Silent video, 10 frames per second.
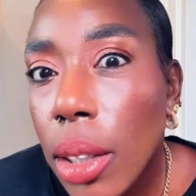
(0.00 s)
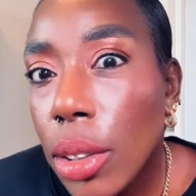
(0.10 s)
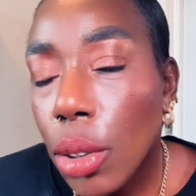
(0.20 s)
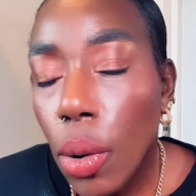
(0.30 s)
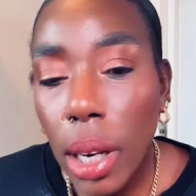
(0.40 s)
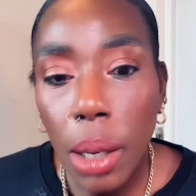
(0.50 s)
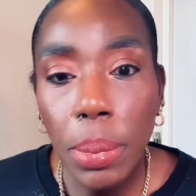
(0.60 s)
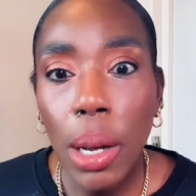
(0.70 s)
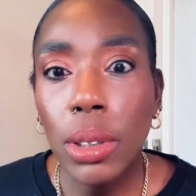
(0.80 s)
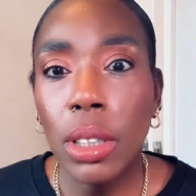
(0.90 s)
talking
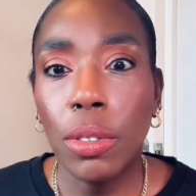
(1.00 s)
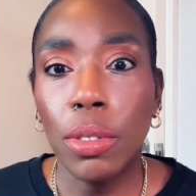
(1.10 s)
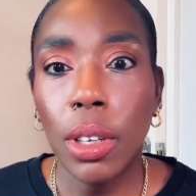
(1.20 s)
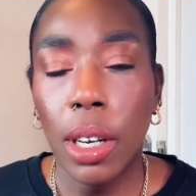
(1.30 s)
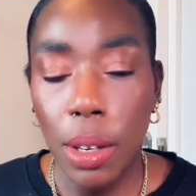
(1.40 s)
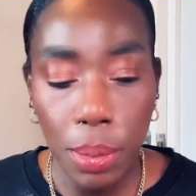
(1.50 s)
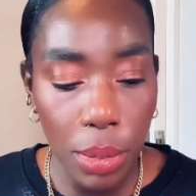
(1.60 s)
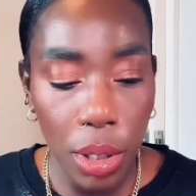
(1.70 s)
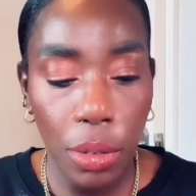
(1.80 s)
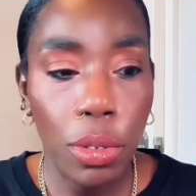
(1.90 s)
about
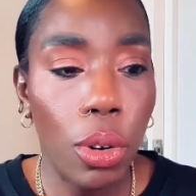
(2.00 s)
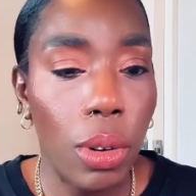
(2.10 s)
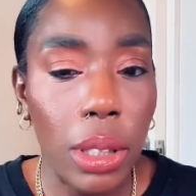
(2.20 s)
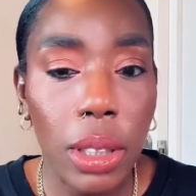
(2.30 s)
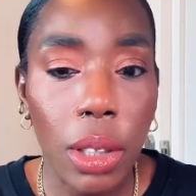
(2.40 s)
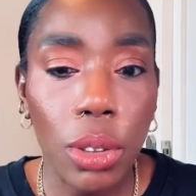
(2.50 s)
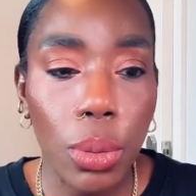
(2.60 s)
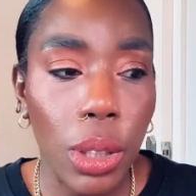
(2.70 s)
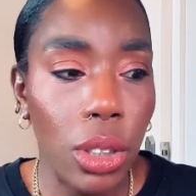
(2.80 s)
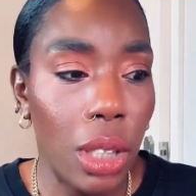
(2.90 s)
Sephora sales,
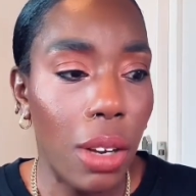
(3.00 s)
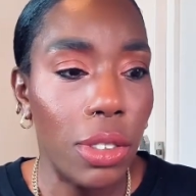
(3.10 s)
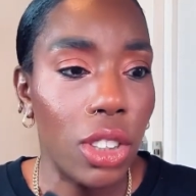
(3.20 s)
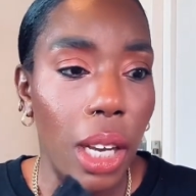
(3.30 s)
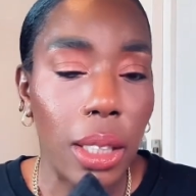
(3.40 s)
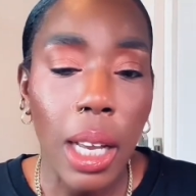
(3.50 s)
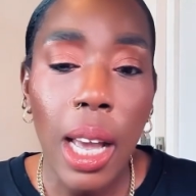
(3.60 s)
we just had a chat.